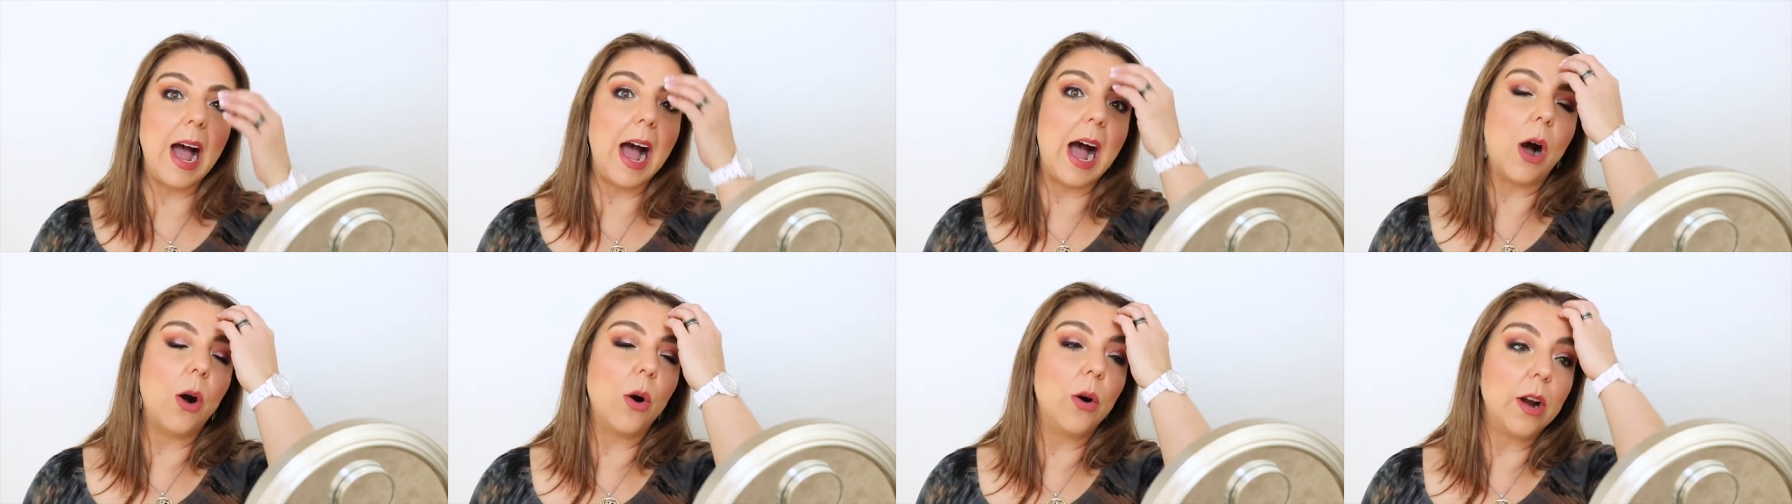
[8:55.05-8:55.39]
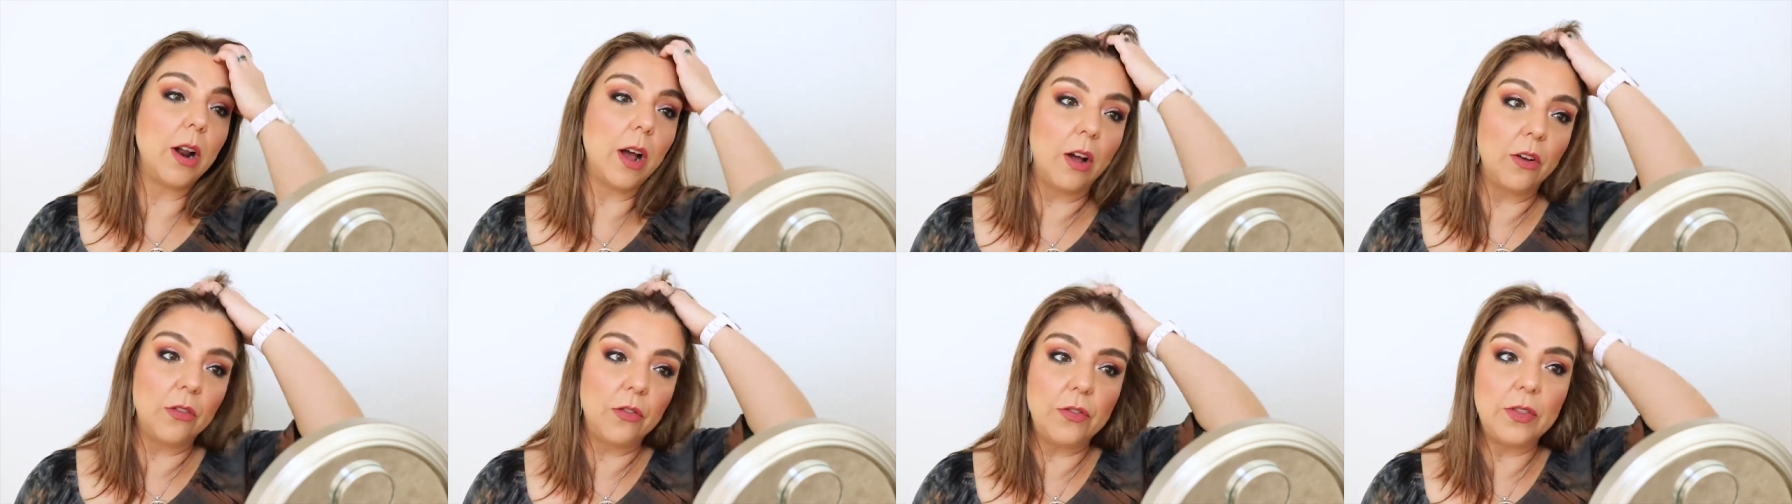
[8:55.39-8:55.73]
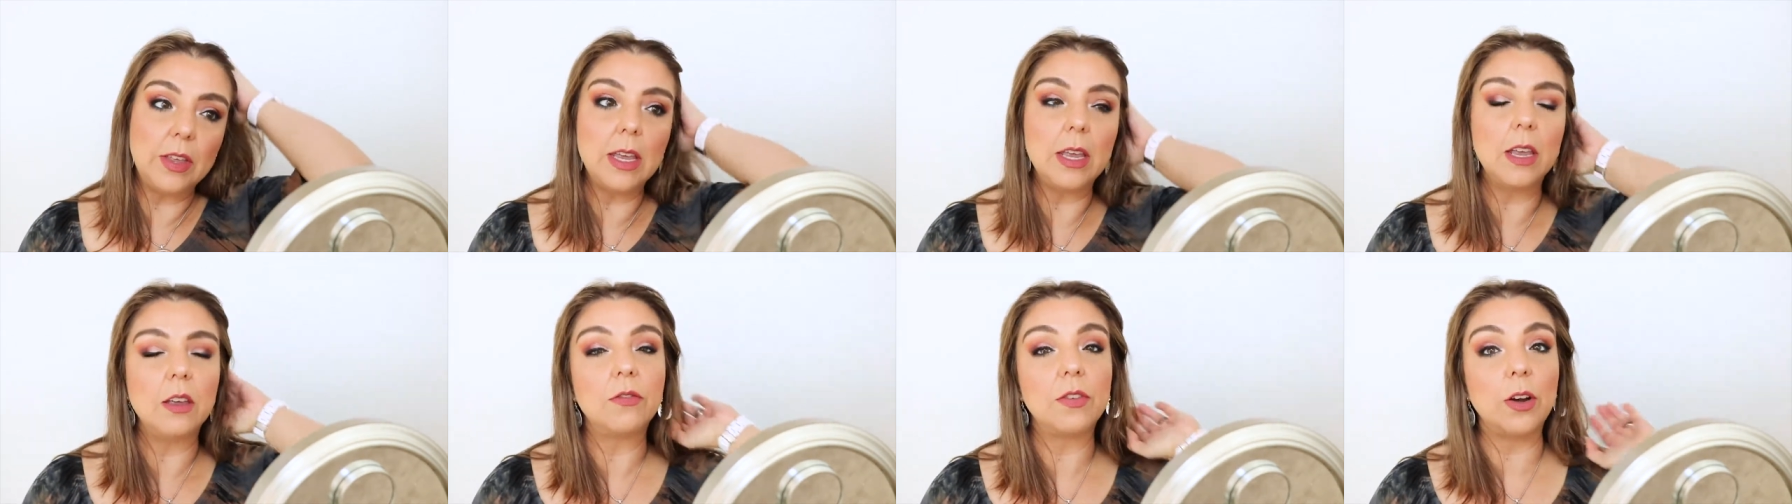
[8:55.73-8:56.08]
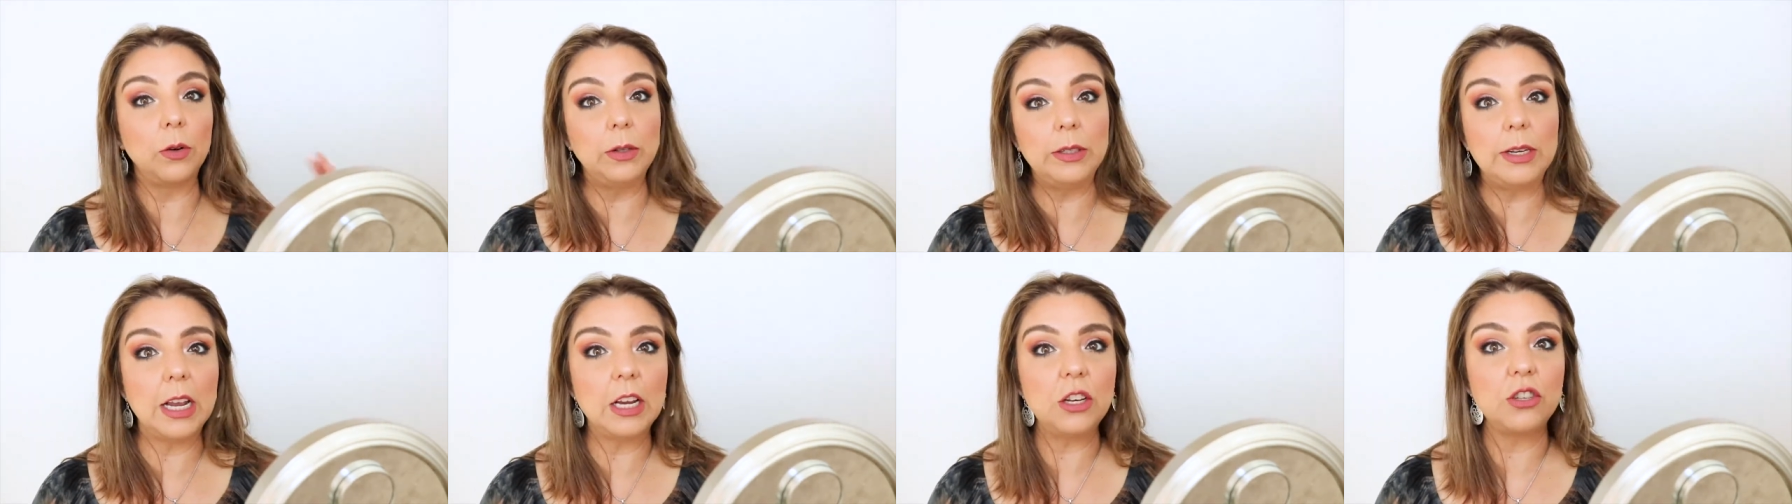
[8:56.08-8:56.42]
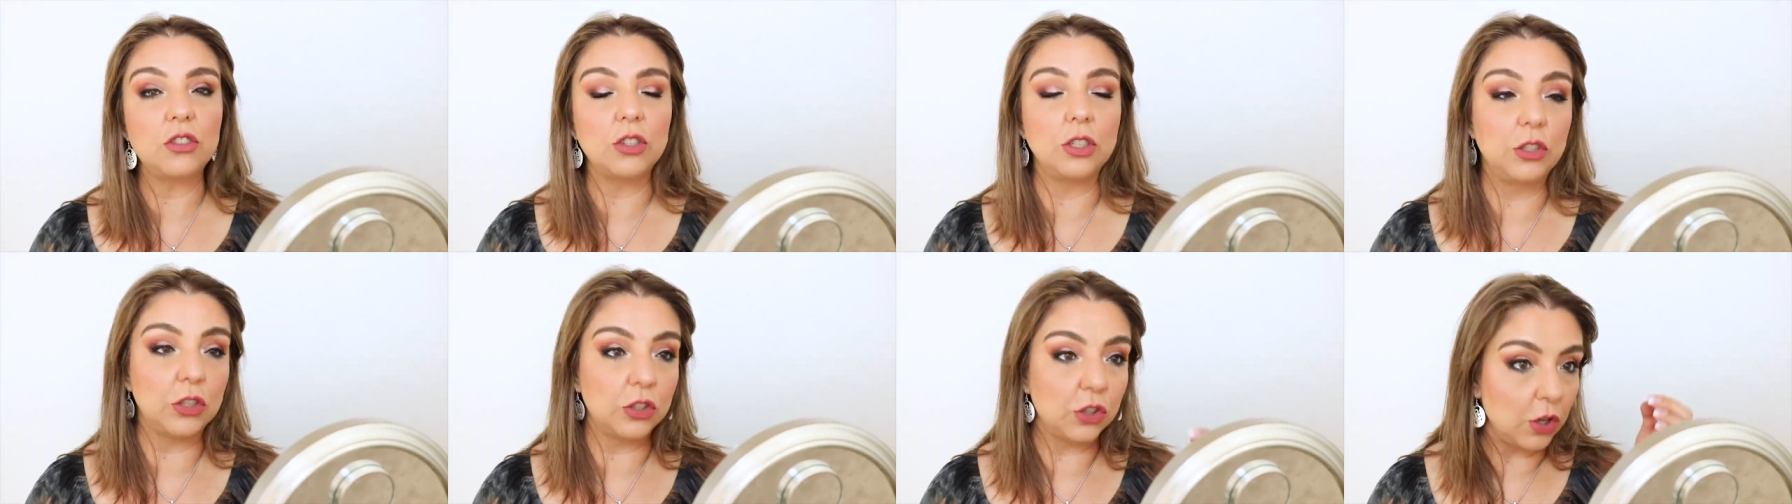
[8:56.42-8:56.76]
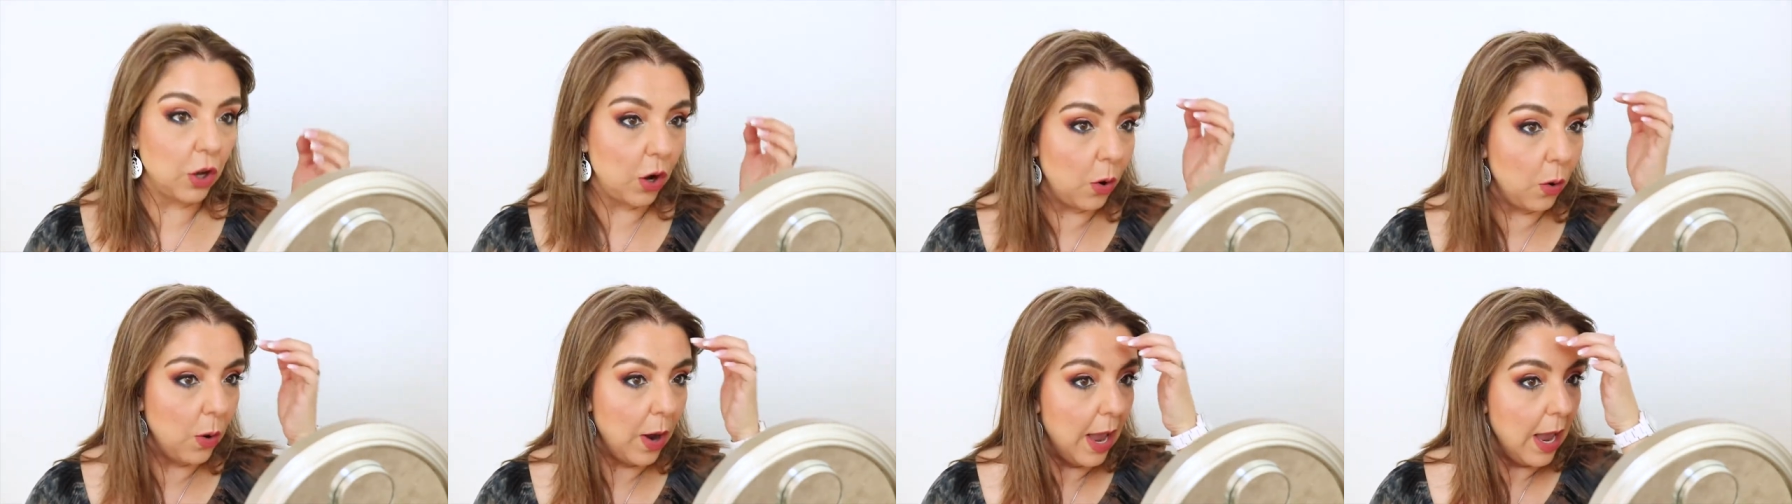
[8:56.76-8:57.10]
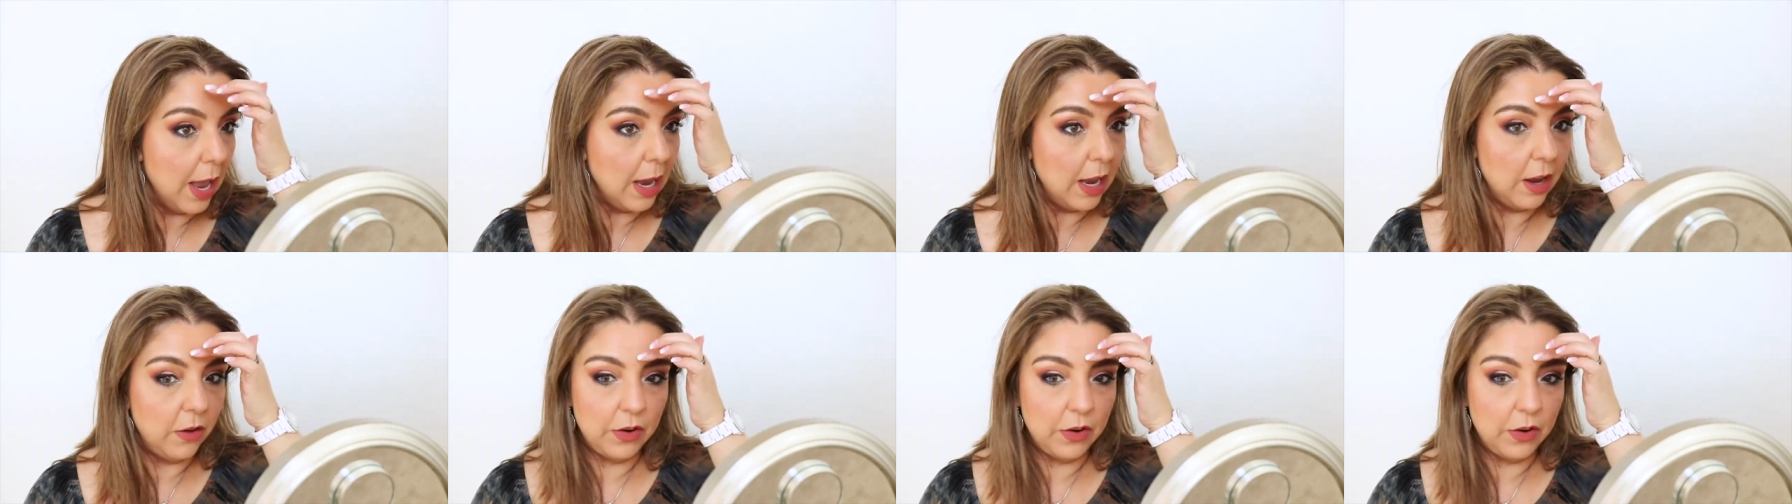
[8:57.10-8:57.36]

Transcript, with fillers: out of the foundation so if